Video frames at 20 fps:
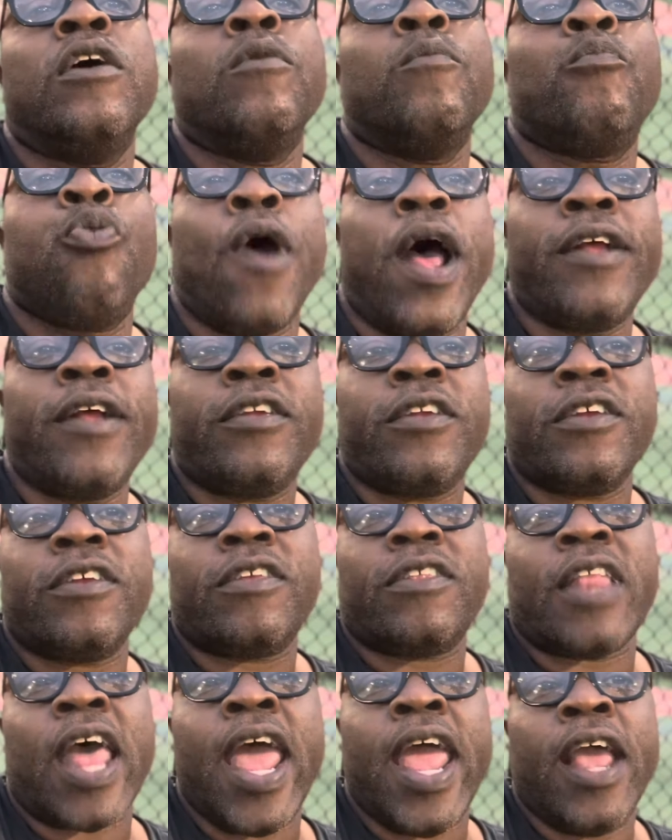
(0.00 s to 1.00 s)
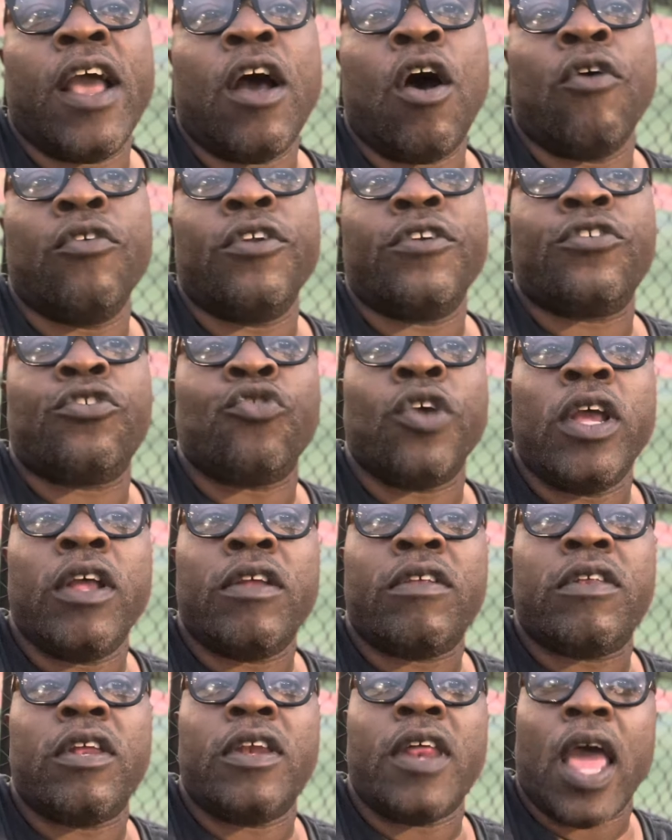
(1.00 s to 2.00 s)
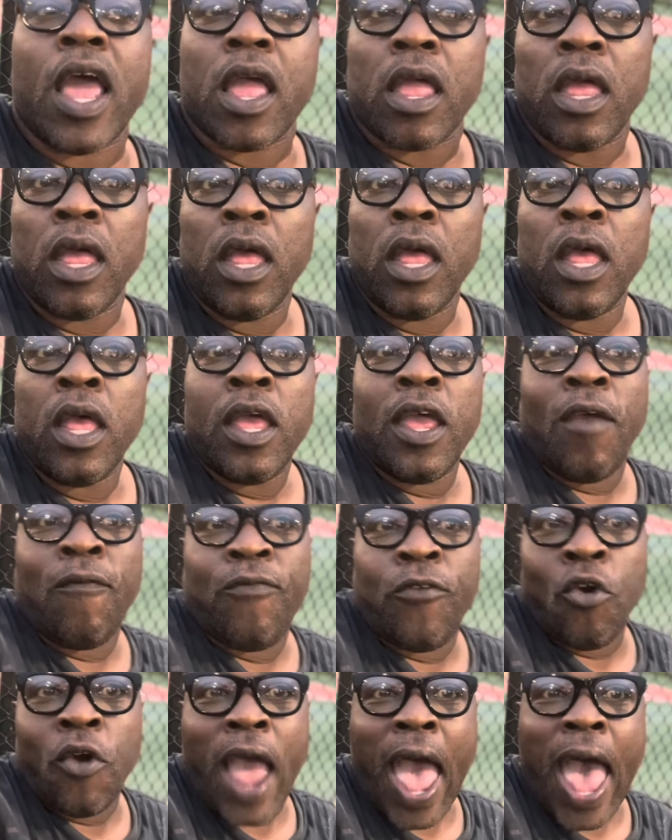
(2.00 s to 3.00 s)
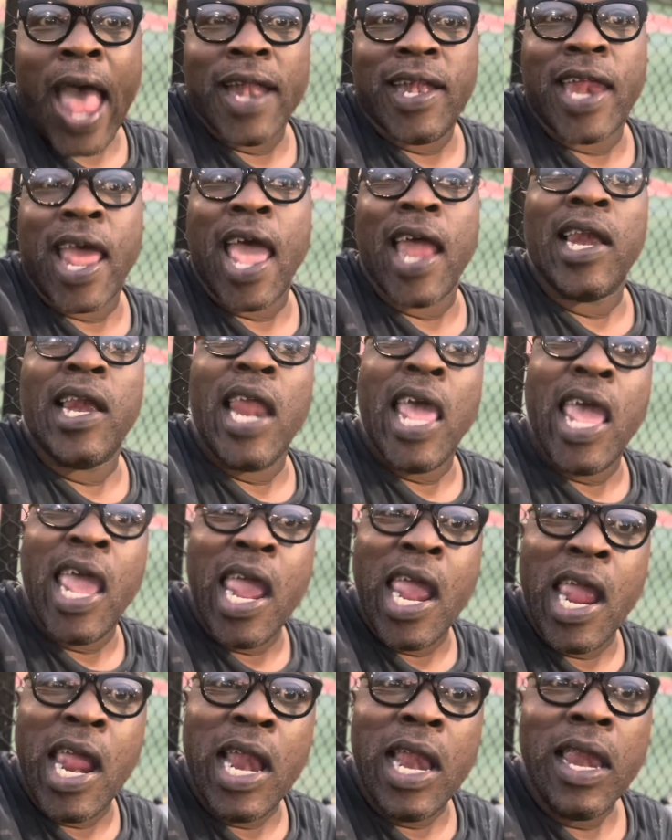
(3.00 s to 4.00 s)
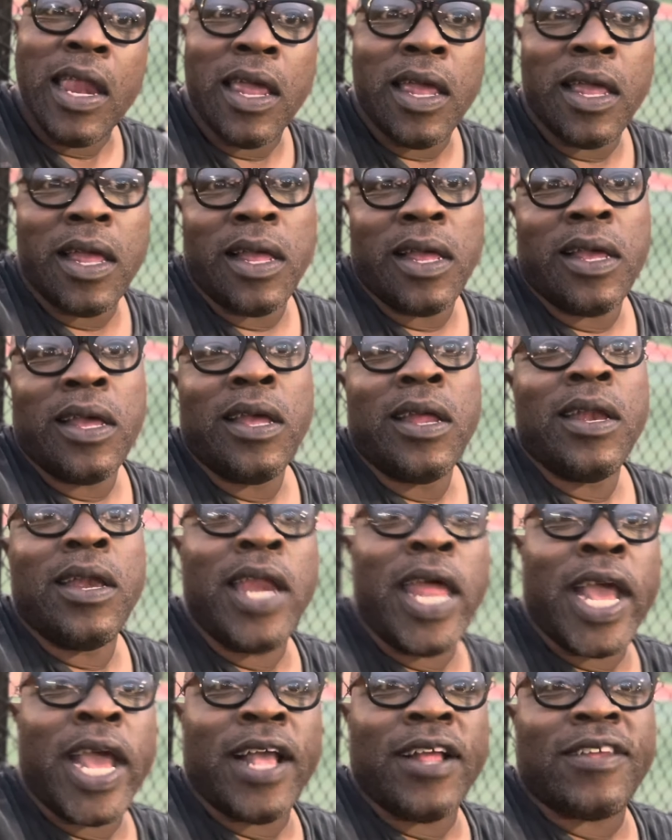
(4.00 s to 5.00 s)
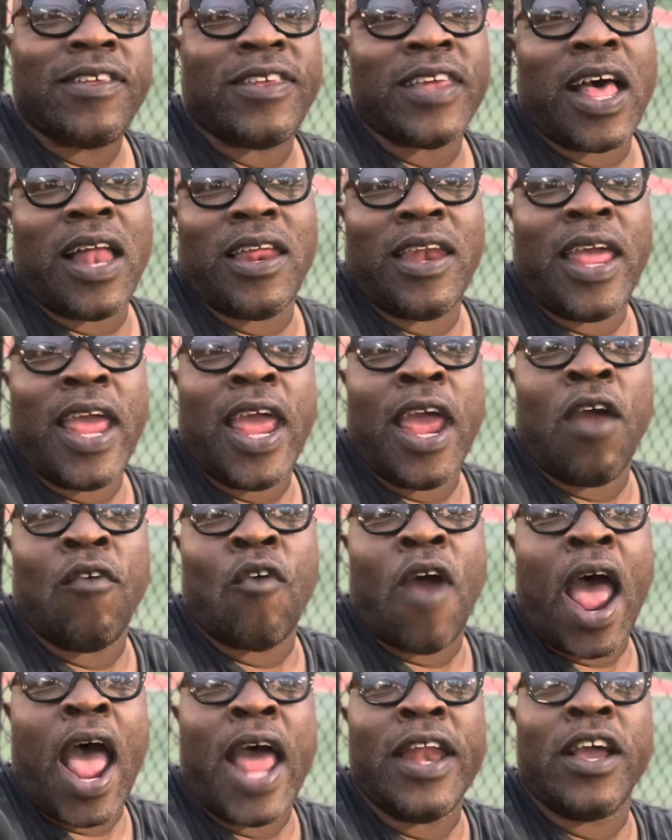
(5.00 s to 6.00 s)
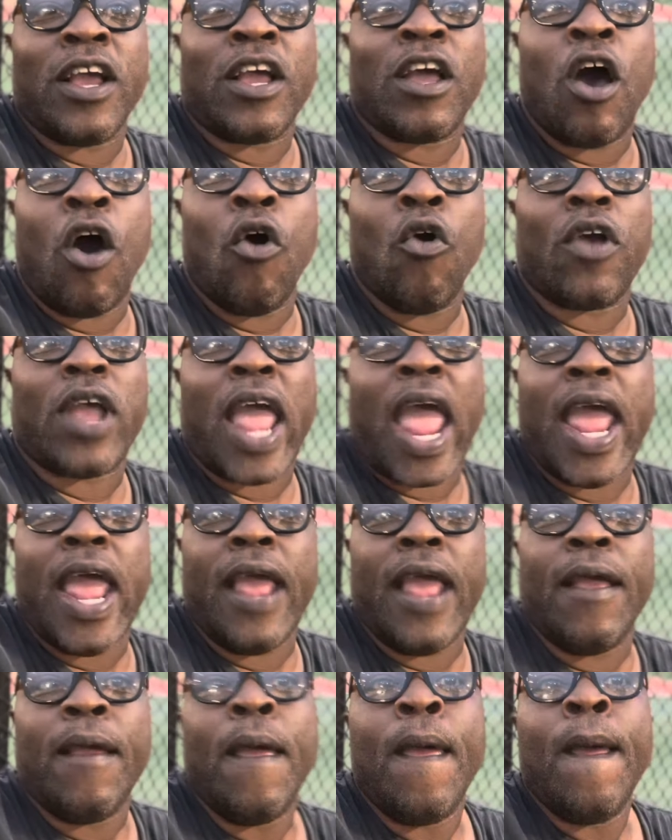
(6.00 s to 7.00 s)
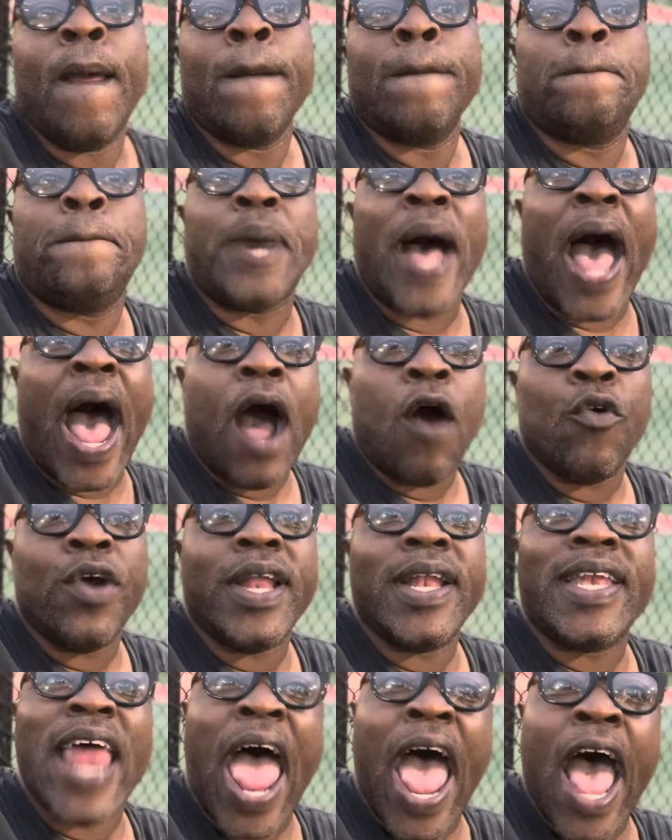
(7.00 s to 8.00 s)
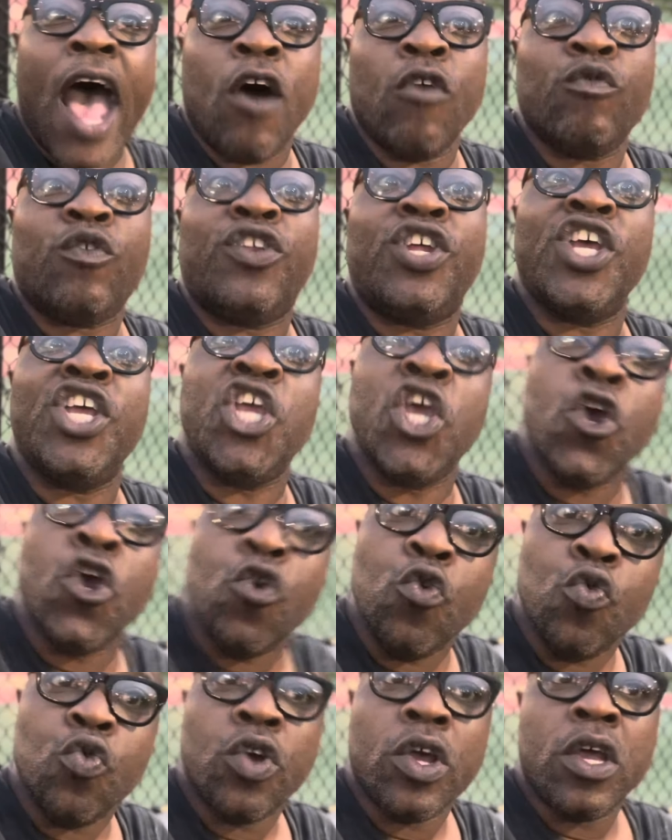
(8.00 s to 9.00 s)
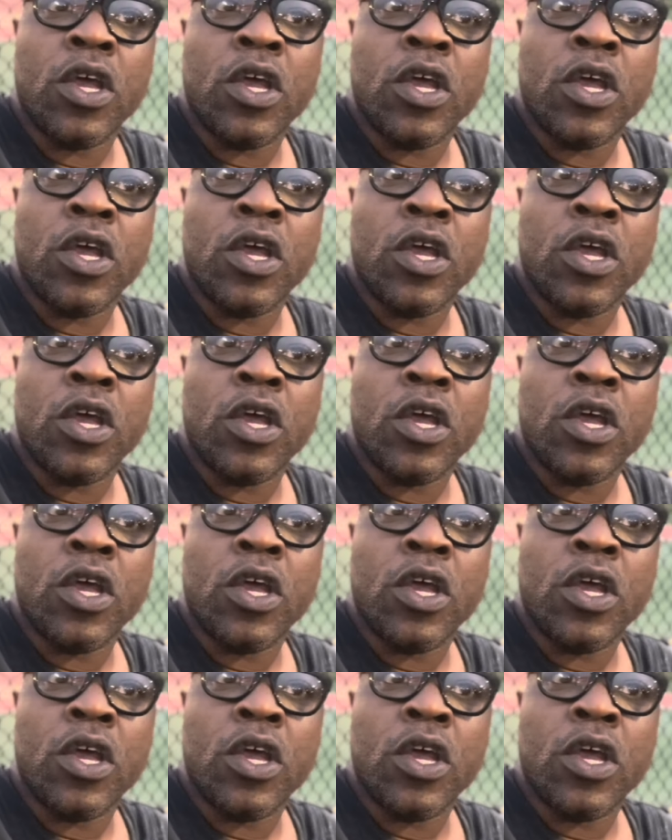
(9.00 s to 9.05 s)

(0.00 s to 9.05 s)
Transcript: precious thing on the streets today. If you got that lean, niggas selling heroin and cocaine bowing down to you.